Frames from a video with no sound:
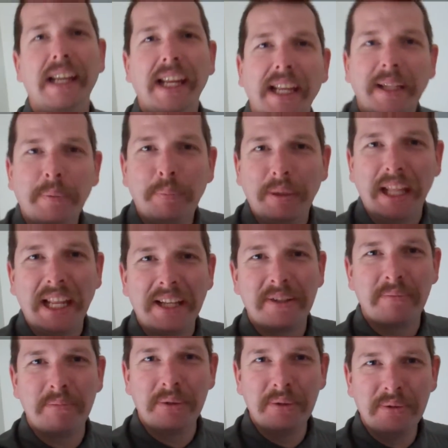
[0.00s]
It plays
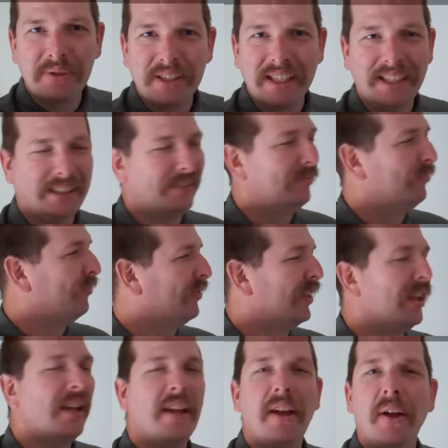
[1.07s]
music,
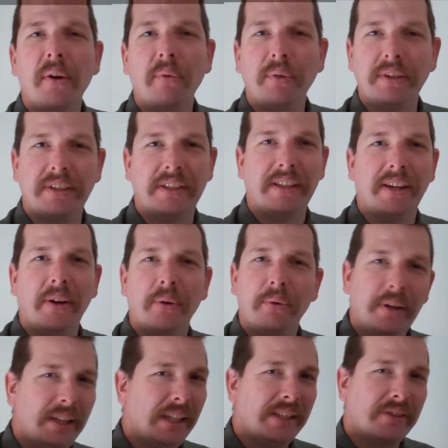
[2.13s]
which
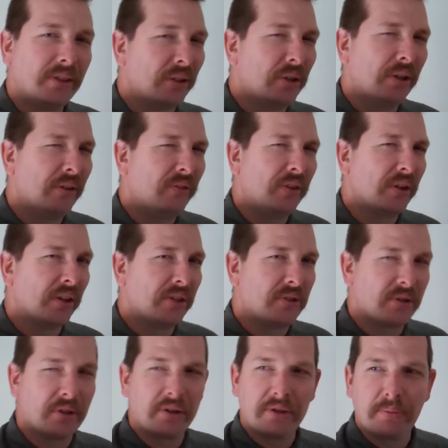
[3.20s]
really isn't good if you're in
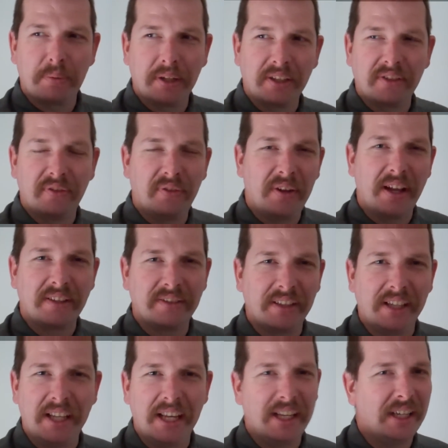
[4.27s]
church, because if you
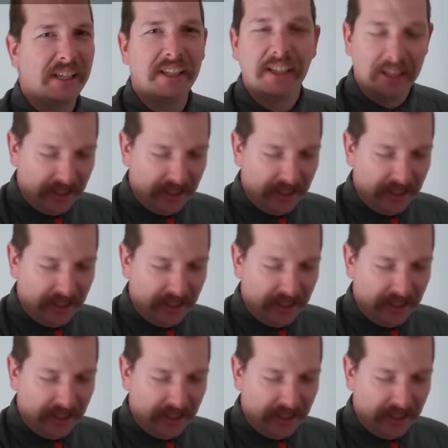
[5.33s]
actually hit it,